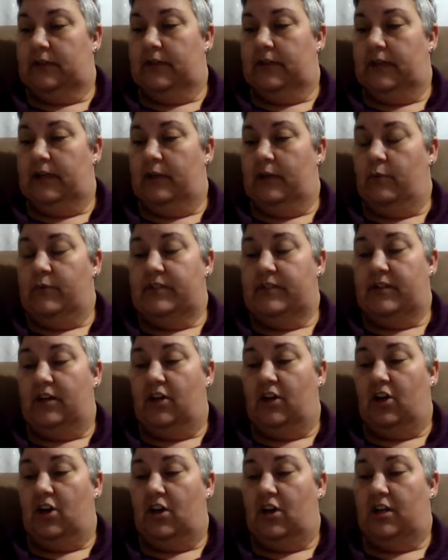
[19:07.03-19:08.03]
It was
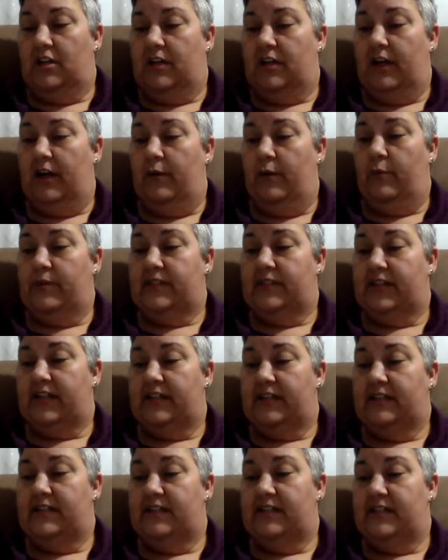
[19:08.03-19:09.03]
a
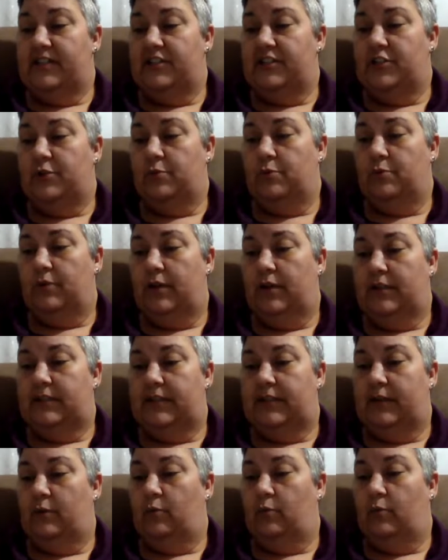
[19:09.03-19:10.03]
consensual. I
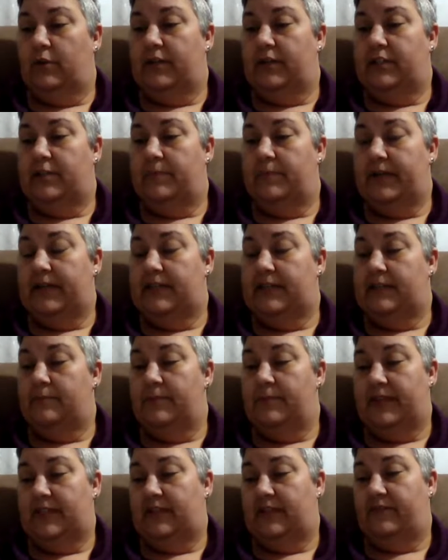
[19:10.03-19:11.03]
say wanted to be
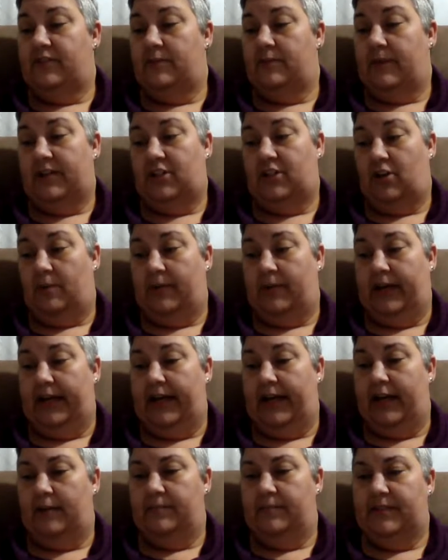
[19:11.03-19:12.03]
submissive to my dominant
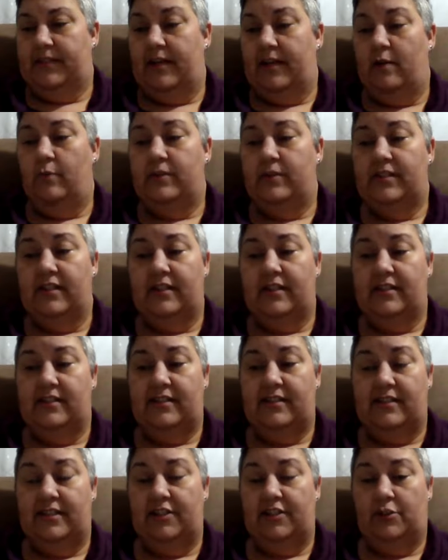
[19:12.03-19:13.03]
games. It was a
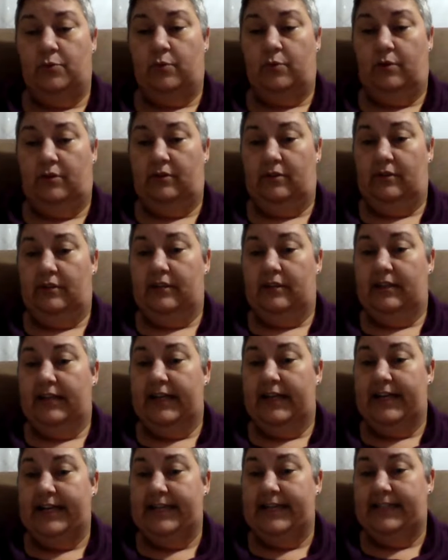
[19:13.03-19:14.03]
consensual,
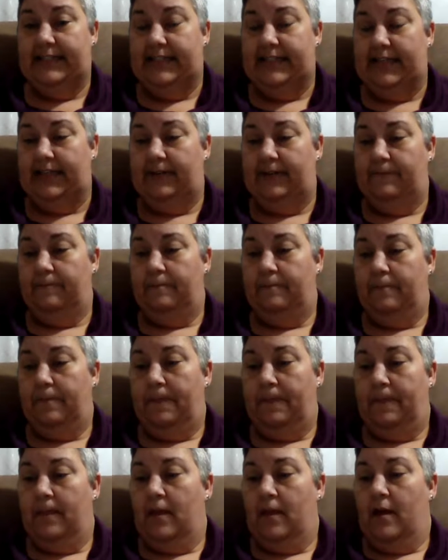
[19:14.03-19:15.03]
easy,
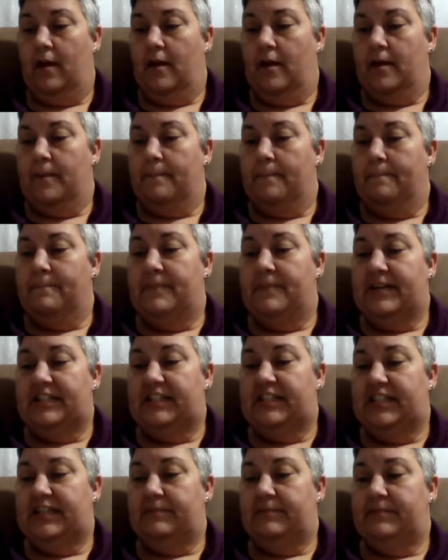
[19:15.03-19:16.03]

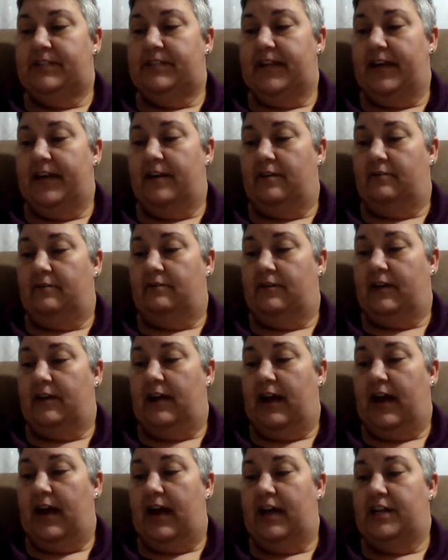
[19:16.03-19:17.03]
but deep down,
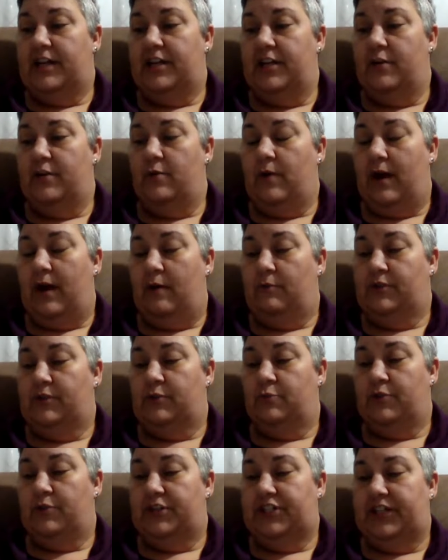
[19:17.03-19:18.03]
I knew I was
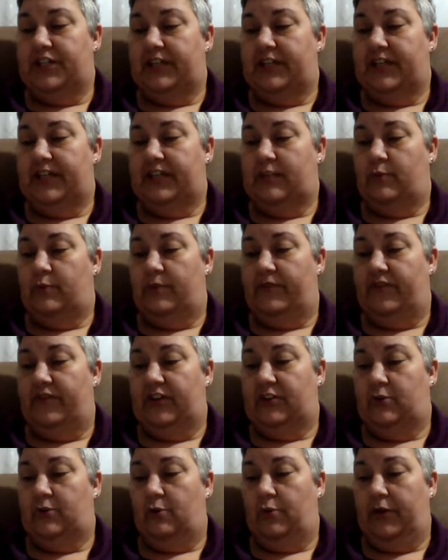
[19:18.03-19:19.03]
rushing things with
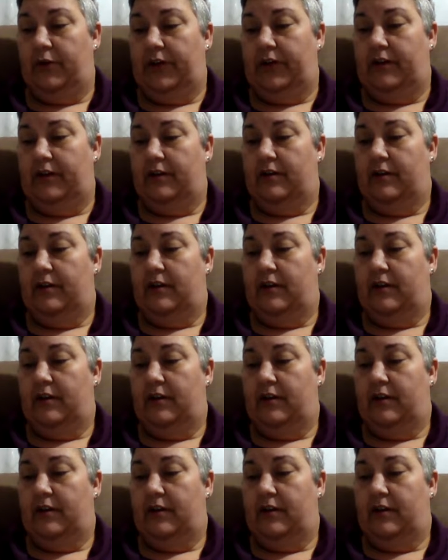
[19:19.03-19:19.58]
Victoria.